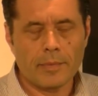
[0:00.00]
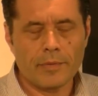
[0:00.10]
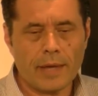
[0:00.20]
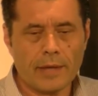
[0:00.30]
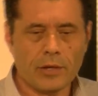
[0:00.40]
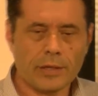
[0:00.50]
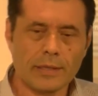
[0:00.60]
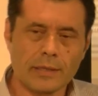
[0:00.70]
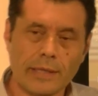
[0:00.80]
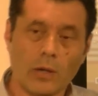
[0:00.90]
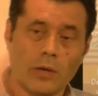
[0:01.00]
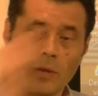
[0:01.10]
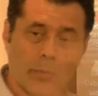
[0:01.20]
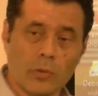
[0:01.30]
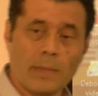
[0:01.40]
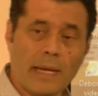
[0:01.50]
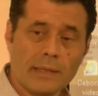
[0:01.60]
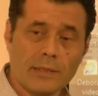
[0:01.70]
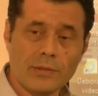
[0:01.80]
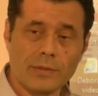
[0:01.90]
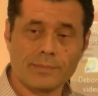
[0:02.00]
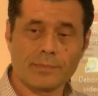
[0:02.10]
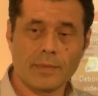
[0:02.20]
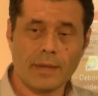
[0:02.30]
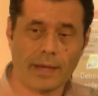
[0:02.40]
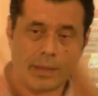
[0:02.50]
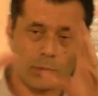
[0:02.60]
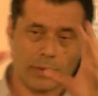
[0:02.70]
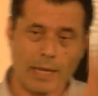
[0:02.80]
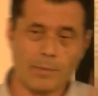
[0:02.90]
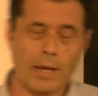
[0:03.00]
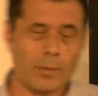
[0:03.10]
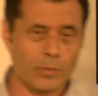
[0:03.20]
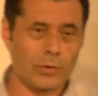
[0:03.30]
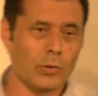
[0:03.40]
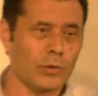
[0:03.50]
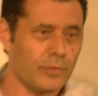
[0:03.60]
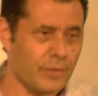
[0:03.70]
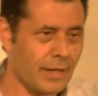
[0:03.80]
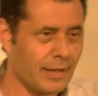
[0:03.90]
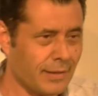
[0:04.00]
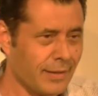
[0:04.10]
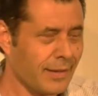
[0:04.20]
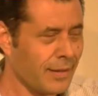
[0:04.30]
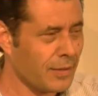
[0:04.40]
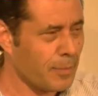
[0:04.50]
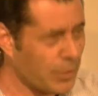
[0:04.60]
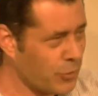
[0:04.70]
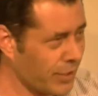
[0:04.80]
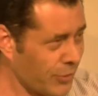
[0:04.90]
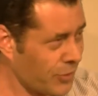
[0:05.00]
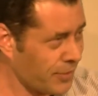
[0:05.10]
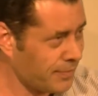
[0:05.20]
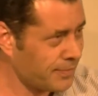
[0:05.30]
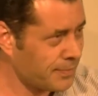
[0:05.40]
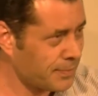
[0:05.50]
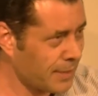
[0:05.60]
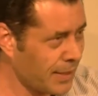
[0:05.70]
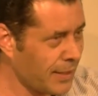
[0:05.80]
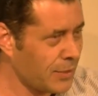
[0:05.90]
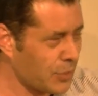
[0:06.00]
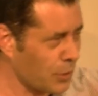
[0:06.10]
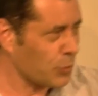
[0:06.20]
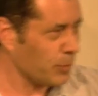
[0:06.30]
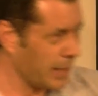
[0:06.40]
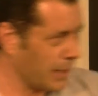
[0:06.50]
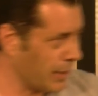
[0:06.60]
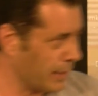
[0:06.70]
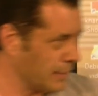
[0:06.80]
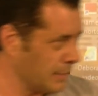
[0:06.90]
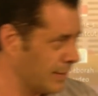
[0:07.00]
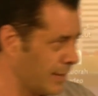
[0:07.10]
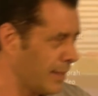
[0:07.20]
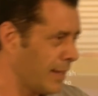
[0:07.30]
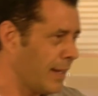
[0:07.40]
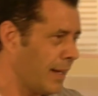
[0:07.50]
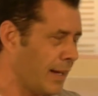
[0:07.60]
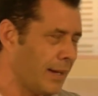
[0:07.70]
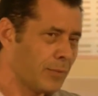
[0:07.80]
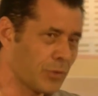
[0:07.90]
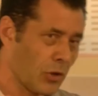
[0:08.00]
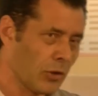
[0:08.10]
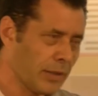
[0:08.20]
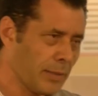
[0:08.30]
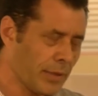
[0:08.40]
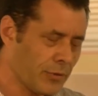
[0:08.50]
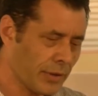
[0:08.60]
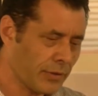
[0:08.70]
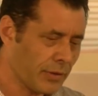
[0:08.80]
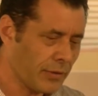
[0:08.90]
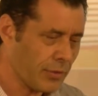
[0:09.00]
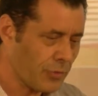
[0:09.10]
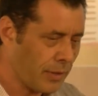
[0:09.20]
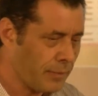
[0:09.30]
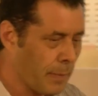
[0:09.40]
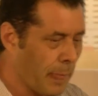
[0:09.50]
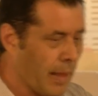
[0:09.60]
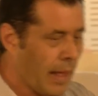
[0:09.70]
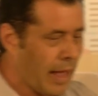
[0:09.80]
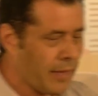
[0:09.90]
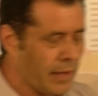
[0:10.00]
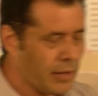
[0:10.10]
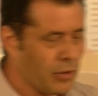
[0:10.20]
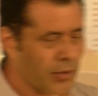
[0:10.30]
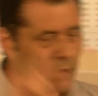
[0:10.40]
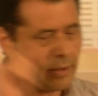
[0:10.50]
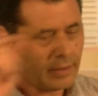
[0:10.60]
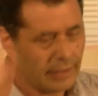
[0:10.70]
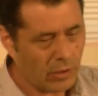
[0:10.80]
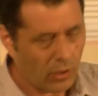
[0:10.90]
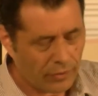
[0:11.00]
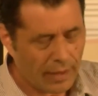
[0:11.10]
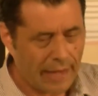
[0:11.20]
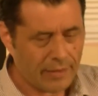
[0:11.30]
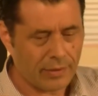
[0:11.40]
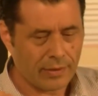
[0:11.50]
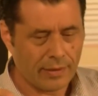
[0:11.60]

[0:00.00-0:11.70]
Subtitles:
then you can click on the bookmarklet and it will come up with all of the metrics, social media, scholarly metrics, etc. And then you can click on that